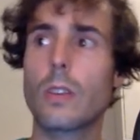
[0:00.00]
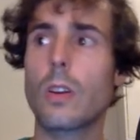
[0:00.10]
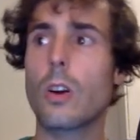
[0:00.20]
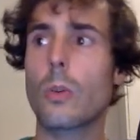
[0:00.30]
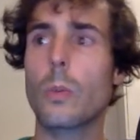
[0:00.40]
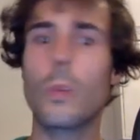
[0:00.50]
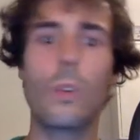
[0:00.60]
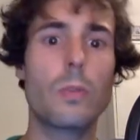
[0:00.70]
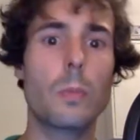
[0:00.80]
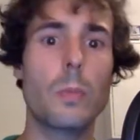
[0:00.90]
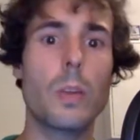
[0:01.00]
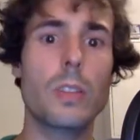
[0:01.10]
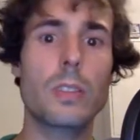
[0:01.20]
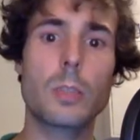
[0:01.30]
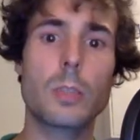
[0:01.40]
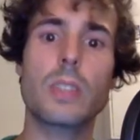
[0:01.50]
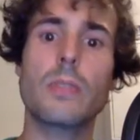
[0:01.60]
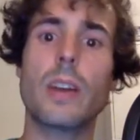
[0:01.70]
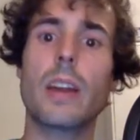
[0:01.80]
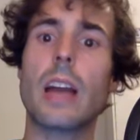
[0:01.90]
or remove, but
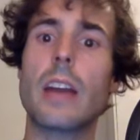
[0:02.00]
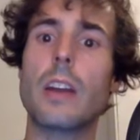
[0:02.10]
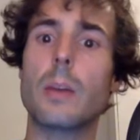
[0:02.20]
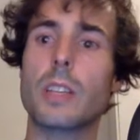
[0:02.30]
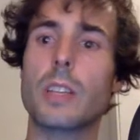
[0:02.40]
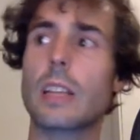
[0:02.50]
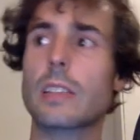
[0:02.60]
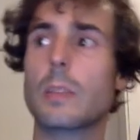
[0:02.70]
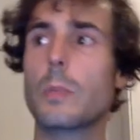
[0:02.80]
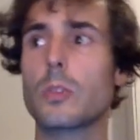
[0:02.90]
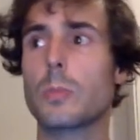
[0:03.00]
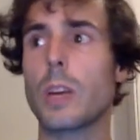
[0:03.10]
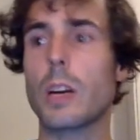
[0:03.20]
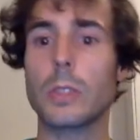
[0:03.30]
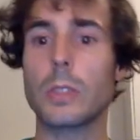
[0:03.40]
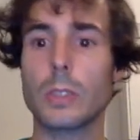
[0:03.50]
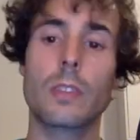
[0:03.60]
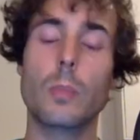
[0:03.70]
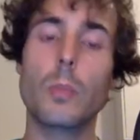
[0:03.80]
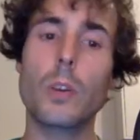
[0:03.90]
specifying an object as input parameter. The
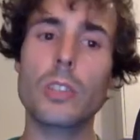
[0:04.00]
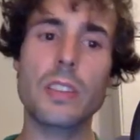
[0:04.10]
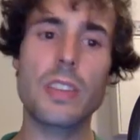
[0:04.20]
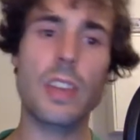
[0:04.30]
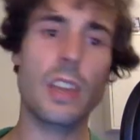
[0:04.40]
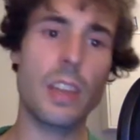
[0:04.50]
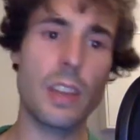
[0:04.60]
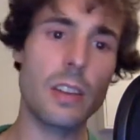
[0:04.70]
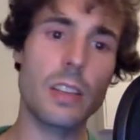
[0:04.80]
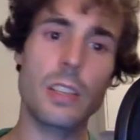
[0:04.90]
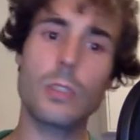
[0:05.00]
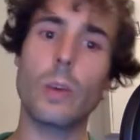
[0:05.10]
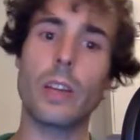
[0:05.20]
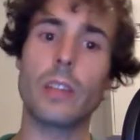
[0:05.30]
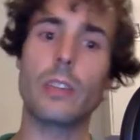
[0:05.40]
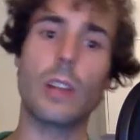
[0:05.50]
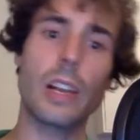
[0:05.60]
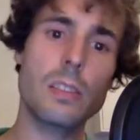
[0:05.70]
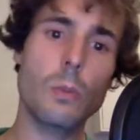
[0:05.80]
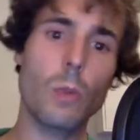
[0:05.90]
important thing here is the way the
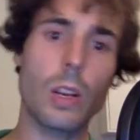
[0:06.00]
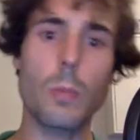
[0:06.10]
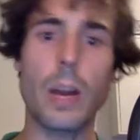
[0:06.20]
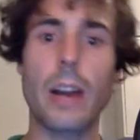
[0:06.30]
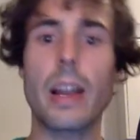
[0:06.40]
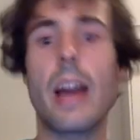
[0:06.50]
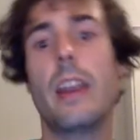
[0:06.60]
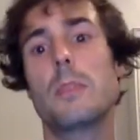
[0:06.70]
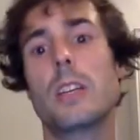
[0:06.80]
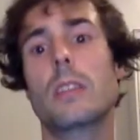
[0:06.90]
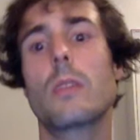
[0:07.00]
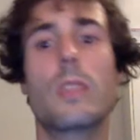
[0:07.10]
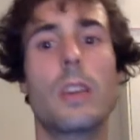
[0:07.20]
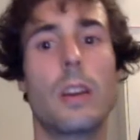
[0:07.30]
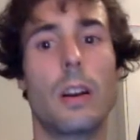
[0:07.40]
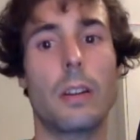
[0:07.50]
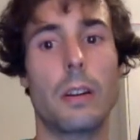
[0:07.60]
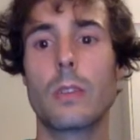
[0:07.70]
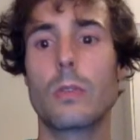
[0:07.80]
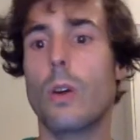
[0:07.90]
list will compare an object with another,
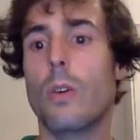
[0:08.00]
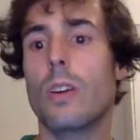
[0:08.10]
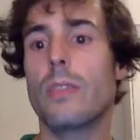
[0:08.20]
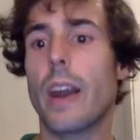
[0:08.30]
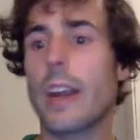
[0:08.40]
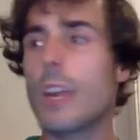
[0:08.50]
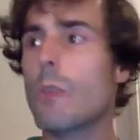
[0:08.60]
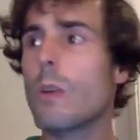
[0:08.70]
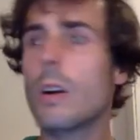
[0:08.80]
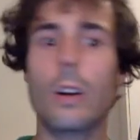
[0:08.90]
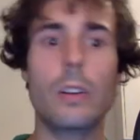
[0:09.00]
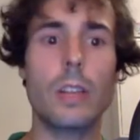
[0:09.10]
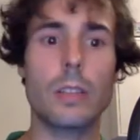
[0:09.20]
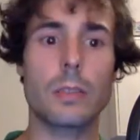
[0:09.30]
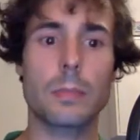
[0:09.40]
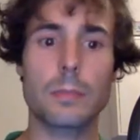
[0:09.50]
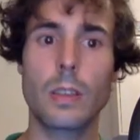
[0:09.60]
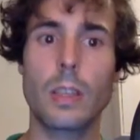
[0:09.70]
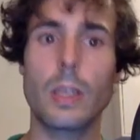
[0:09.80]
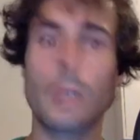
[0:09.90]
to know if they are equal or not.
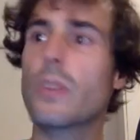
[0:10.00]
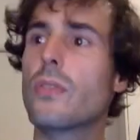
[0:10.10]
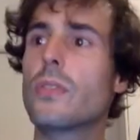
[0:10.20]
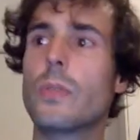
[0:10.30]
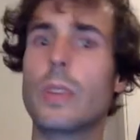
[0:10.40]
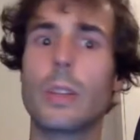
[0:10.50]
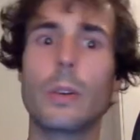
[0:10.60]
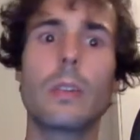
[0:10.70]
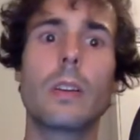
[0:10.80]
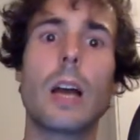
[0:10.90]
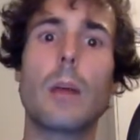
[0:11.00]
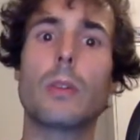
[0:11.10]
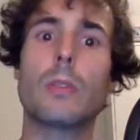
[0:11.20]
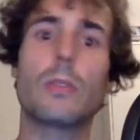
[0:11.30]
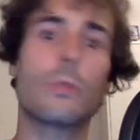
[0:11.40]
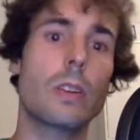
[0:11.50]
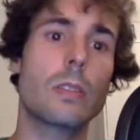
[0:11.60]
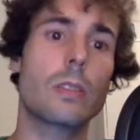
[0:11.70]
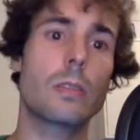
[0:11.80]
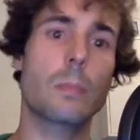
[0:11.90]
In a previous video about the
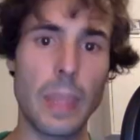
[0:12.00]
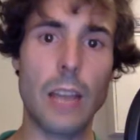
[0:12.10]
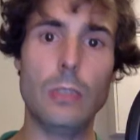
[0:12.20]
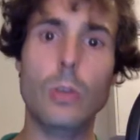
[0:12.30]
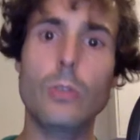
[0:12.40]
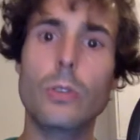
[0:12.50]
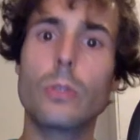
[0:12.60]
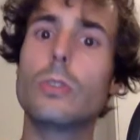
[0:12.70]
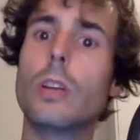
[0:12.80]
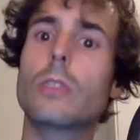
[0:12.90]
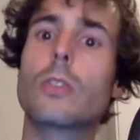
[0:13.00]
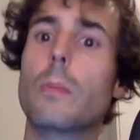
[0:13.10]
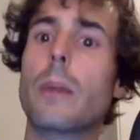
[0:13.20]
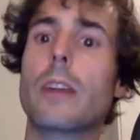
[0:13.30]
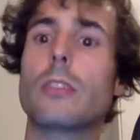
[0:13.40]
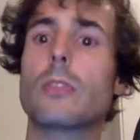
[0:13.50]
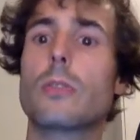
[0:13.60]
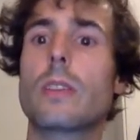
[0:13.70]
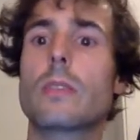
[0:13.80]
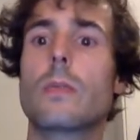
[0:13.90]
strings, I told you not to compare the
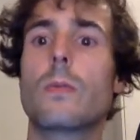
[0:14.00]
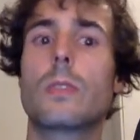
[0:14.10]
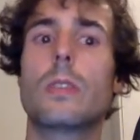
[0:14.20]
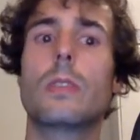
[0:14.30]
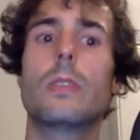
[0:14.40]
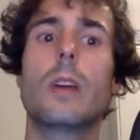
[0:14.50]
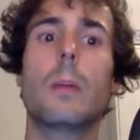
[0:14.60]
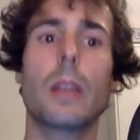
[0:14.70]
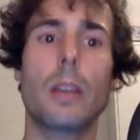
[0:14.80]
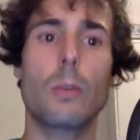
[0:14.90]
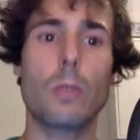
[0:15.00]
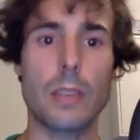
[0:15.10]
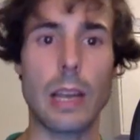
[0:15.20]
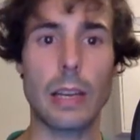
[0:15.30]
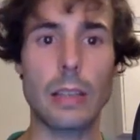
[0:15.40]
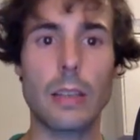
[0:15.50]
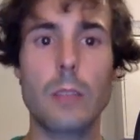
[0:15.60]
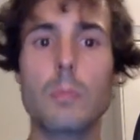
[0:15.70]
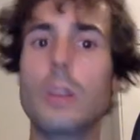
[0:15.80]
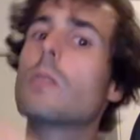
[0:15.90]
strings with the double equal sign,
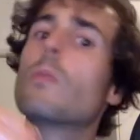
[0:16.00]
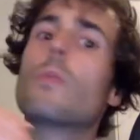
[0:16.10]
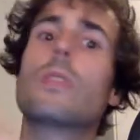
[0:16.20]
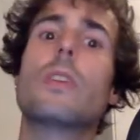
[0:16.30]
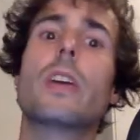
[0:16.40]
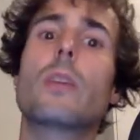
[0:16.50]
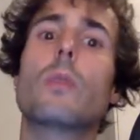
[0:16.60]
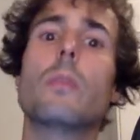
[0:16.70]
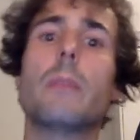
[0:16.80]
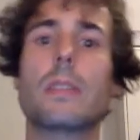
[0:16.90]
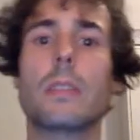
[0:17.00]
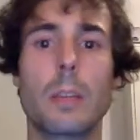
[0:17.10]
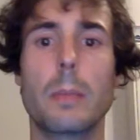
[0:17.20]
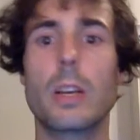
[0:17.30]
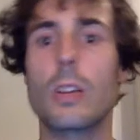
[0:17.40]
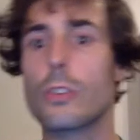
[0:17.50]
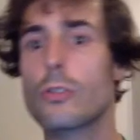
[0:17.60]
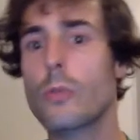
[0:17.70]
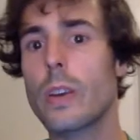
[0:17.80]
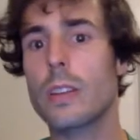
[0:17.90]
but with the equal method, because the
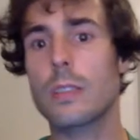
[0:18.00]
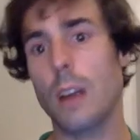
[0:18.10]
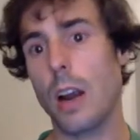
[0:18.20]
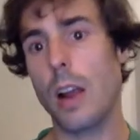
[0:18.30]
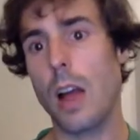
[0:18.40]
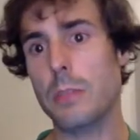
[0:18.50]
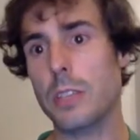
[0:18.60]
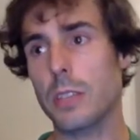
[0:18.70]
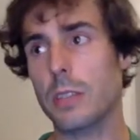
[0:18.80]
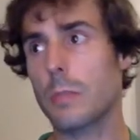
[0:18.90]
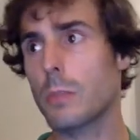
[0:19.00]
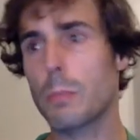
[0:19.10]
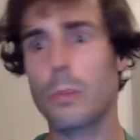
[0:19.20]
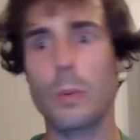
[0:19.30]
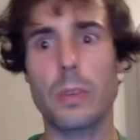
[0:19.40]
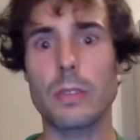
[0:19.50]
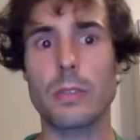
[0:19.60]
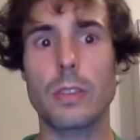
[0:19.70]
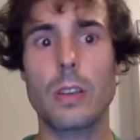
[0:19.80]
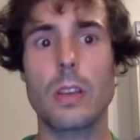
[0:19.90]
strings are objects, not
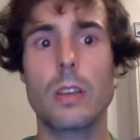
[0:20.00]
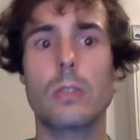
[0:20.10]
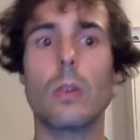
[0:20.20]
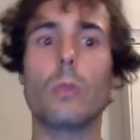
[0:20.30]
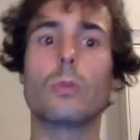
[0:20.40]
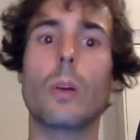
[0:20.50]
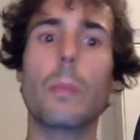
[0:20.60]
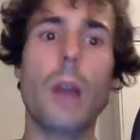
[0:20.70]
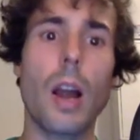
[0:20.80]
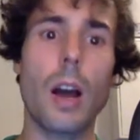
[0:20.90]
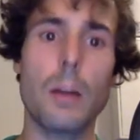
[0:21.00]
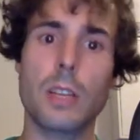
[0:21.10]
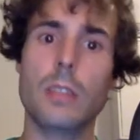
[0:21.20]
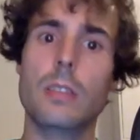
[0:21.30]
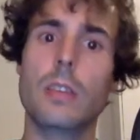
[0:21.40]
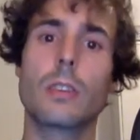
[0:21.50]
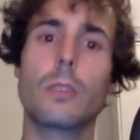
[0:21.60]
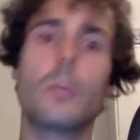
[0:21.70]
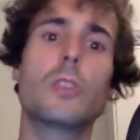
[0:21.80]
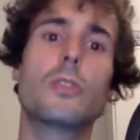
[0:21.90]
primitives. So to compare objects, you
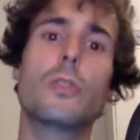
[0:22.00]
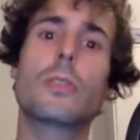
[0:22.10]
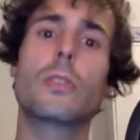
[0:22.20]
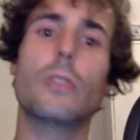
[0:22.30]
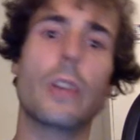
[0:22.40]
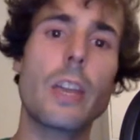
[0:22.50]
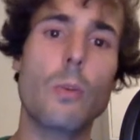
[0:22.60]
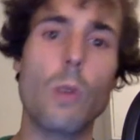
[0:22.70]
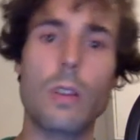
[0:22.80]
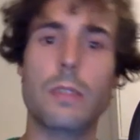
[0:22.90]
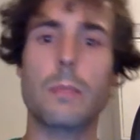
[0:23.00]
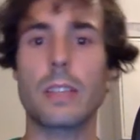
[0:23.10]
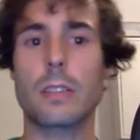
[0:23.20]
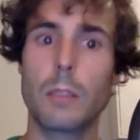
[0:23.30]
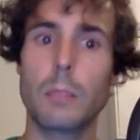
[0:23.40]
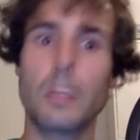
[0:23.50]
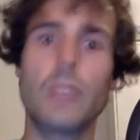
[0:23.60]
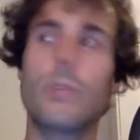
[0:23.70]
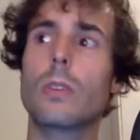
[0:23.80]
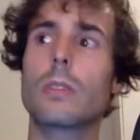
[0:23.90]
must use the equals method. By
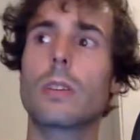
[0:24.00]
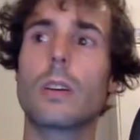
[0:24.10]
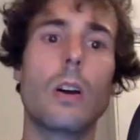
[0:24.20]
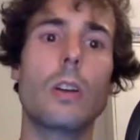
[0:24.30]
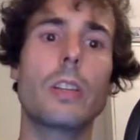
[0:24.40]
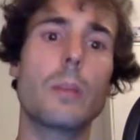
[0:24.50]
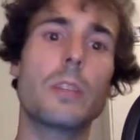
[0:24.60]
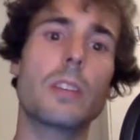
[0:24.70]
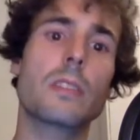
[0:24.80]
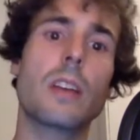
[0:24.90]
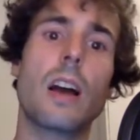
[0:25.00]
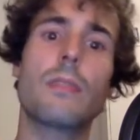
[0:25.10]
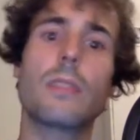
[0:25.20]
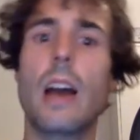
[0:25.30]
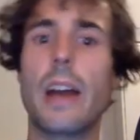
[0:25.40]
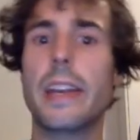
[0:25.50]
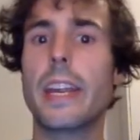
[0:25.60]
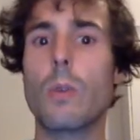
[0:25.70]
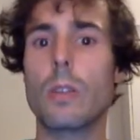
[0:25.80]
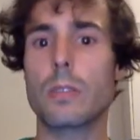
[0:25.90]
default, all the objects have an
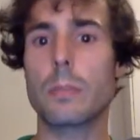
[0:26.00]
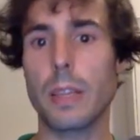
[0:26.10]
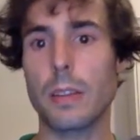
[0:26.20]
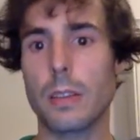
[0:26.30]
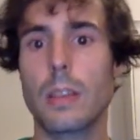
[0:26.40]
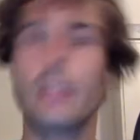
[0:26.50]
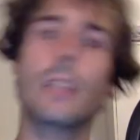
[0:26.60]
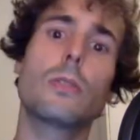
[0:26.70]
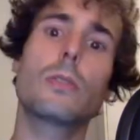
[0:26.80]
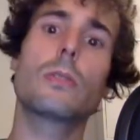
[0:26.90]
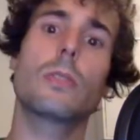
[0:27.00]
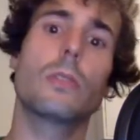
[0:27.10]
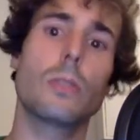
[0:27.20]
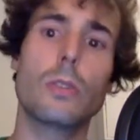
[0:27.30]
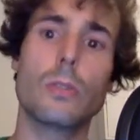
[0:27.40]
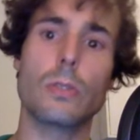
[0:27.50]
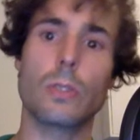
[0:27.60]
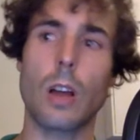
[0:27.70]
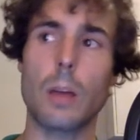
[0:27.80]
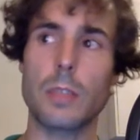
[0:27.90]
equals method. Let's use the
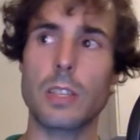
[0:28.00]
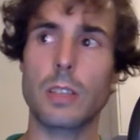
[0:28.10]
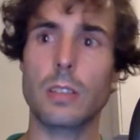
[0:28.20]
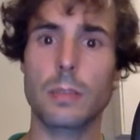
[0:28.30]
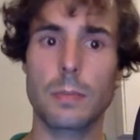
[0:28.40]
user object.